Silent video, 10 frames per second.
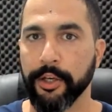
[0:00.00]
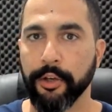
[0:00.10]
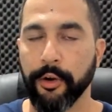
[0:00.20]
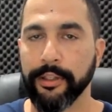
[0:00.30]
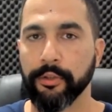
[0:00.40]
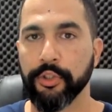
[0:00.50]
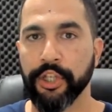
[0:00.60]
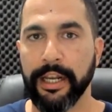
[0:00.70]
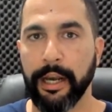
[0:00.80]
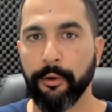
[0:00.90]
Are you going to
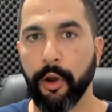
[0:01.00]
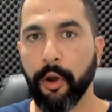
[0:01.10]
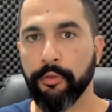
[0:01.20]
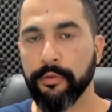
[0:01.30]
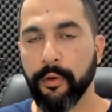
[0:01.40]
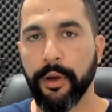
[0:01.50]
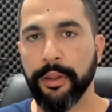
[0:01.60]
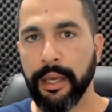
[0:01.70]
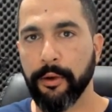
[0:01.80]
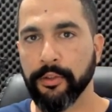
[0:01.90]
check out all of the
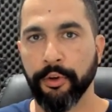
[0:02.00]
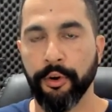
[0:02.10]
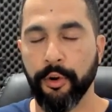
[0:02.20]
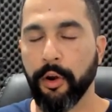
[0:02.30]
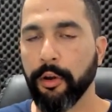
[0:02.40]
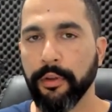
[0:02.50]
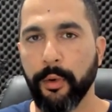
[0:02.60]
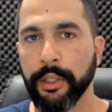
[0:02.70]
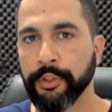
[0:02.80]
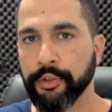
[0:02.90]
1,000 or all of
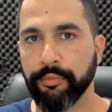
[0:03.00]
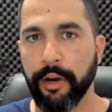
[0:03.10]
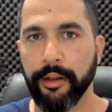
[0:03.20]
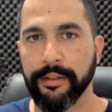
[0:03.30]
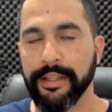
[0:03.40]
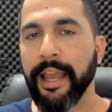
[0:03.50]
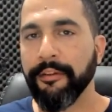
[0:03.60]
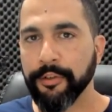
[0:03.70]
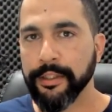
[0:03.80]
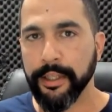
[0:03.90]
the 100 products
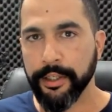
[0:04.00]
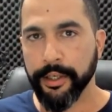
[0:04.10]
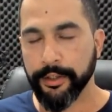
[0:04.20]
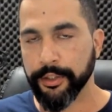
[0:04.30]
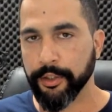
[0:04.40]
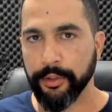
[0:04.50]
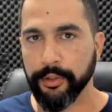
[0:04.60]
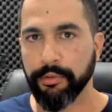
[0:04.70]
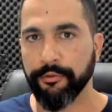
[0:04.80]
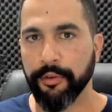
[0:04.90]
every day? You're going to, you're
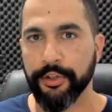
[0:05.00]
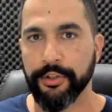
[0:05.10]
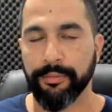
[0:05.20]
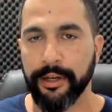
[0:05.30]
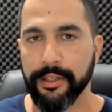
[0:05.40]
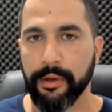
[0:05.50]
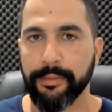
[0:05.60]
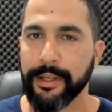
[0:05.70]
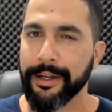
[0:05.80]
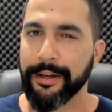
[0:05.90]
going to refresh your supplier's
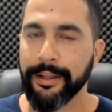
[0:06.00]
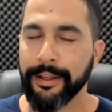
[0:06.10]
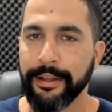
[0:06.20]
website.